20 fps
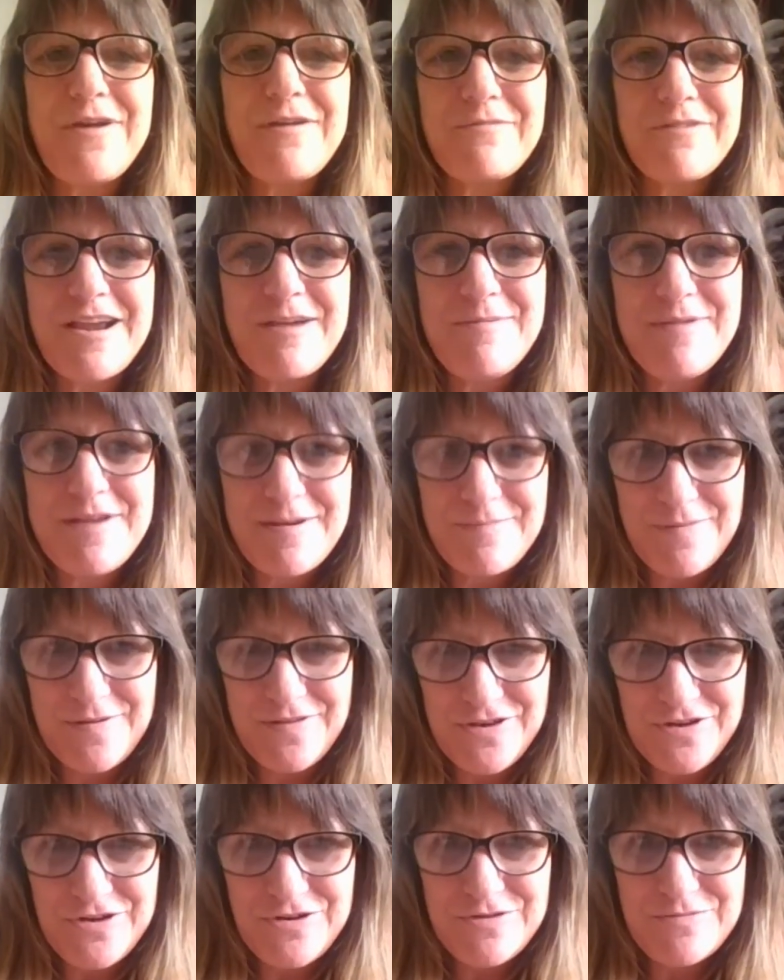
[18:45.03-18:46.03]
way, we're coming up on
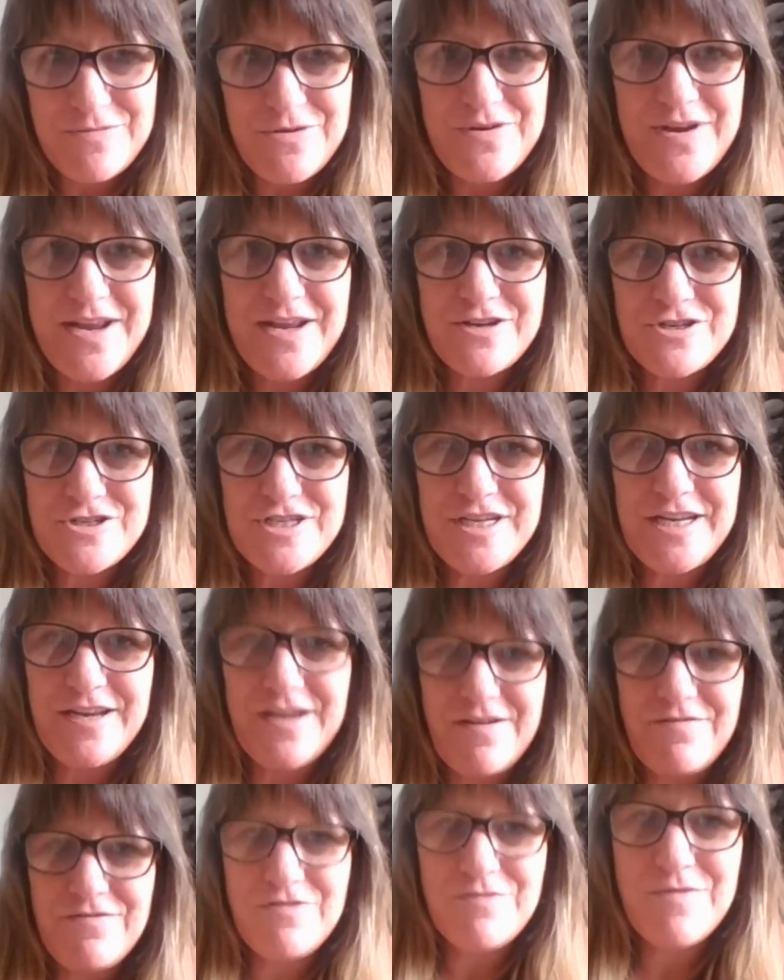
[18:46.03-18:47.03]
the new moon energy
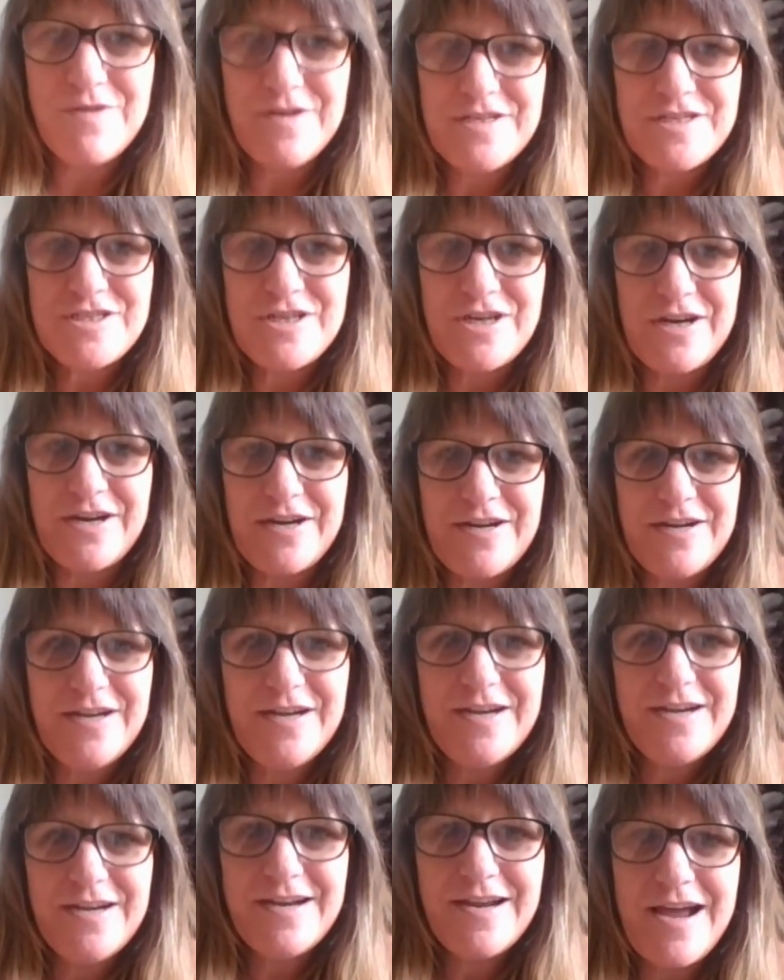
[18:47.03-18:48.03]
if you want to start
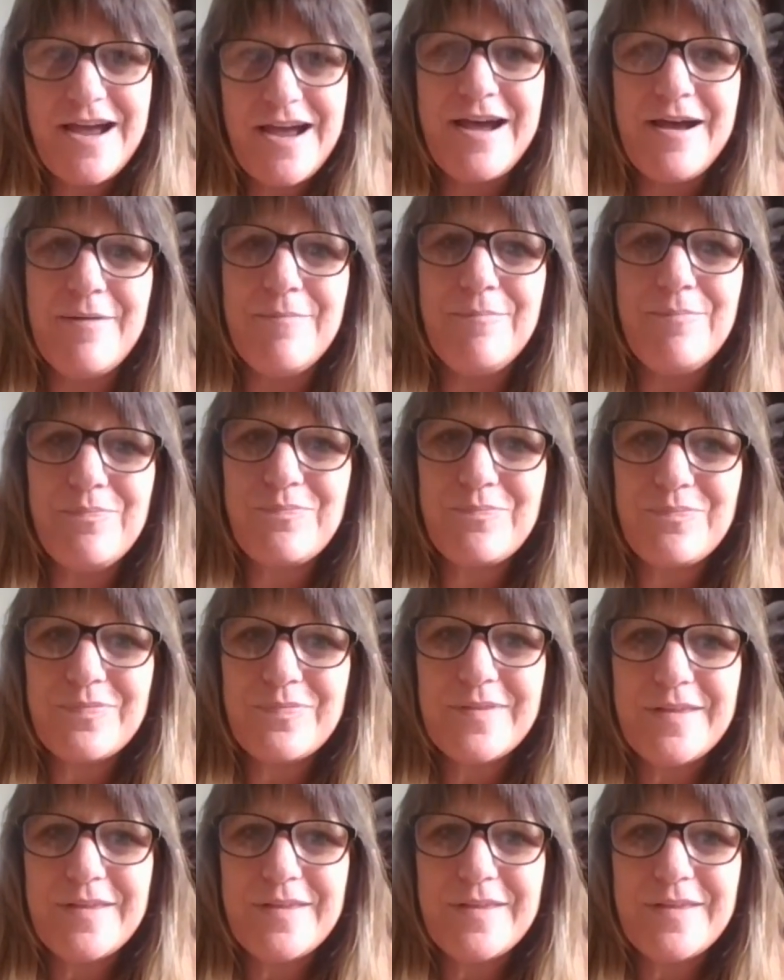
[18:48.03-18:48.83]
um,